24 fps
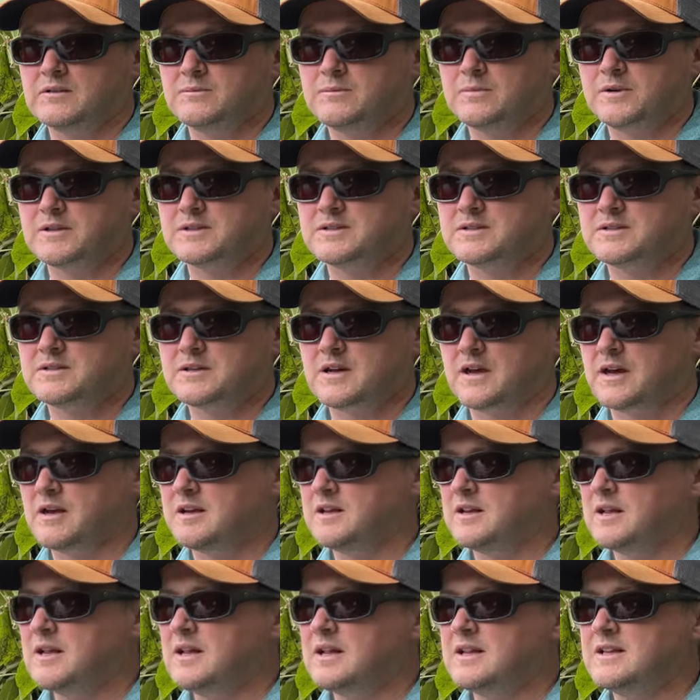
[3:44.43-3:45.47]
But uh,
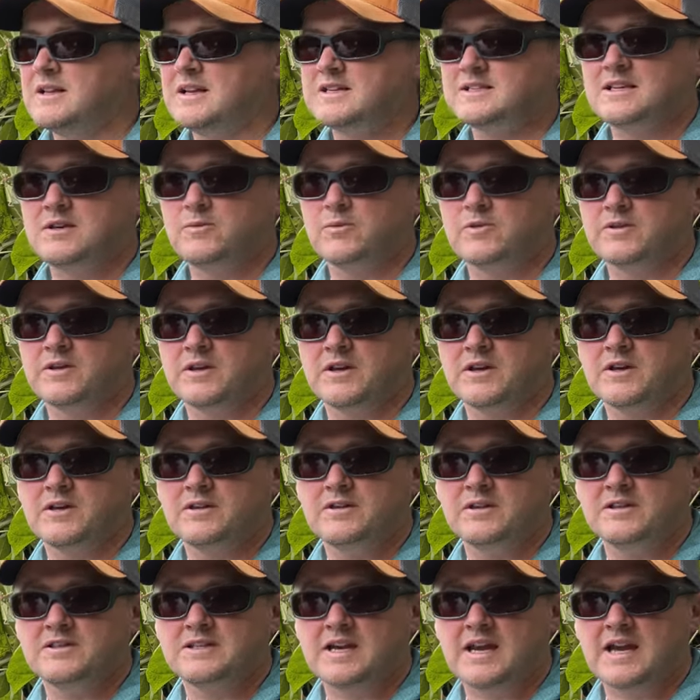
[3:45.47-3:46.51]
let's see what the,
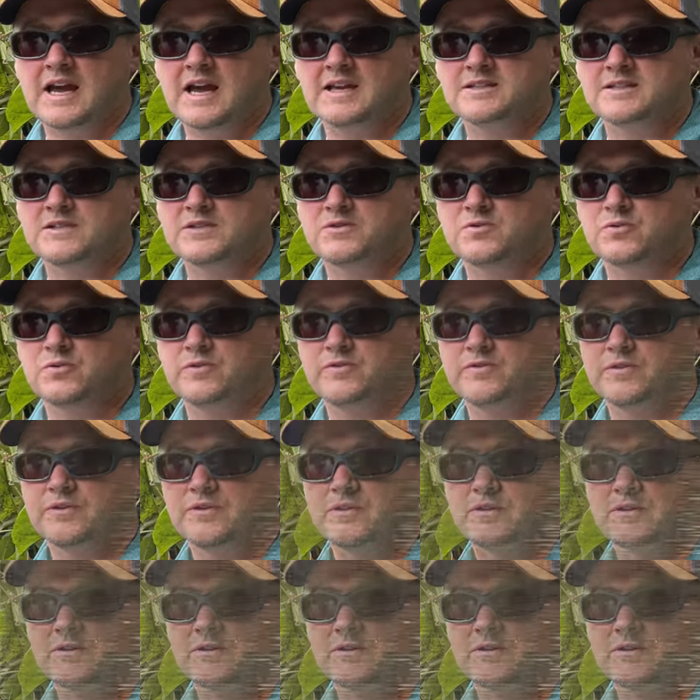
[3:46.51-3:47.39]
the day has in store for us.